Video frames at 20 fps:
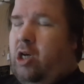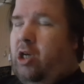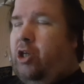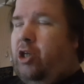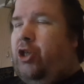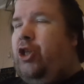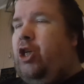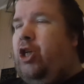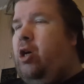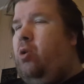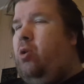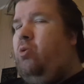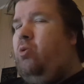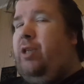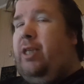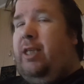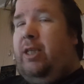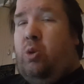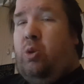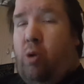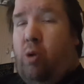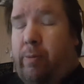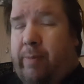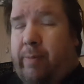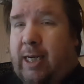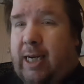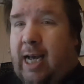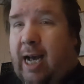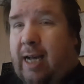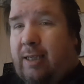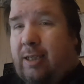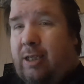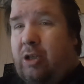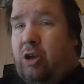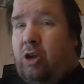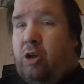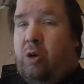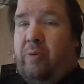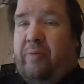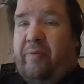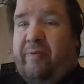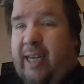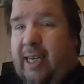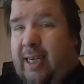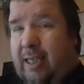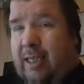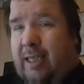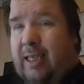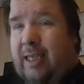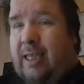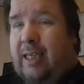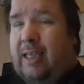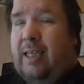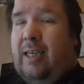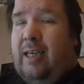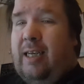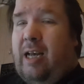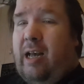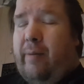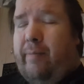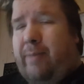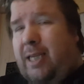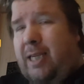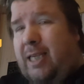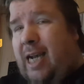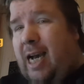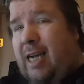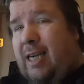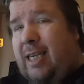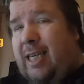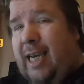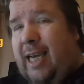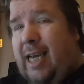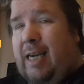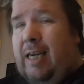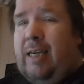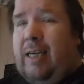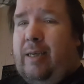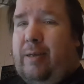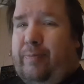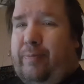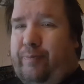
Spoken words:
So this woman has to convince Miss Hannigan.